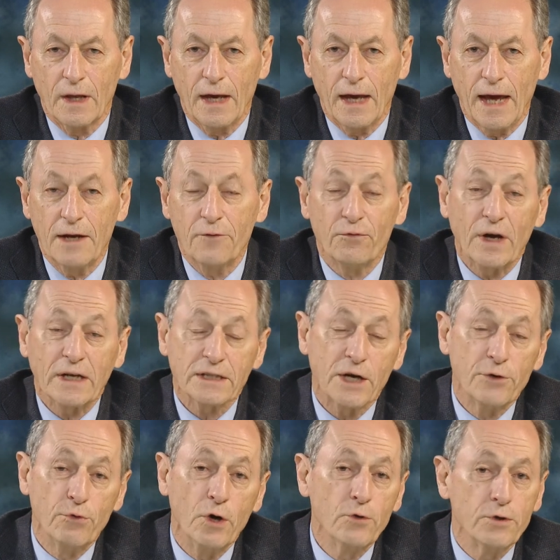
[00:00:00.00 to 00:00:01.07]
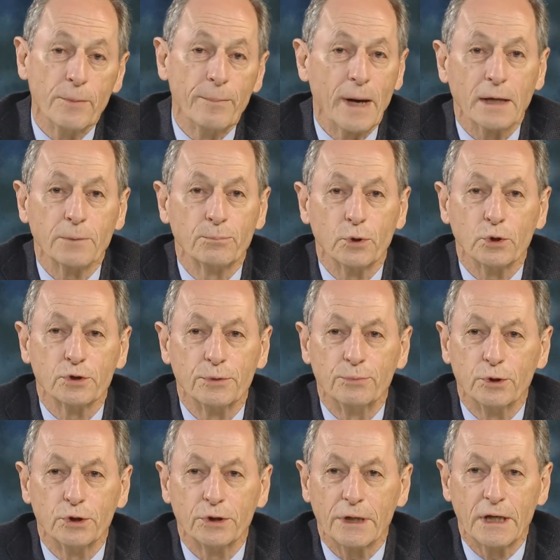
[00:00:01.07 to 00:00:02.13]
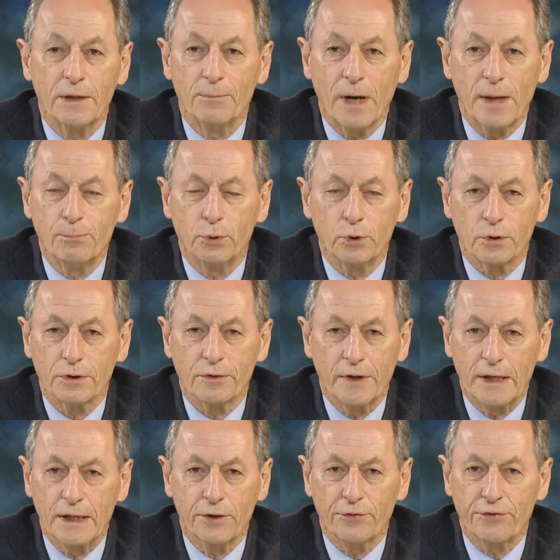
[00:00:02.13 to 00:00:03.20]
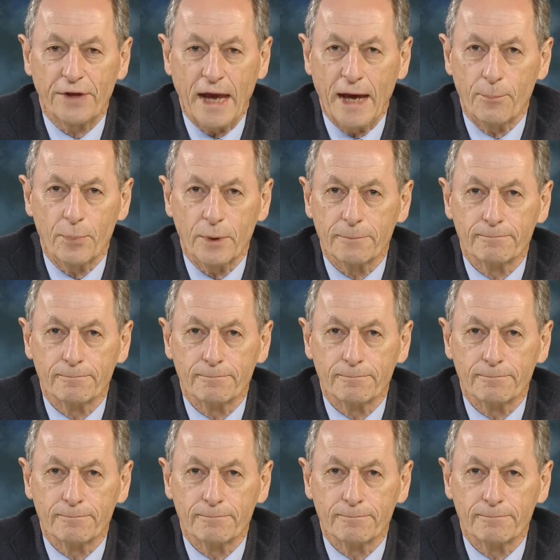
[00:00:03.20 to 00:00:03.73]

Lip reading: And in fact, I wrote about Baltimore in my book, The Health Gap.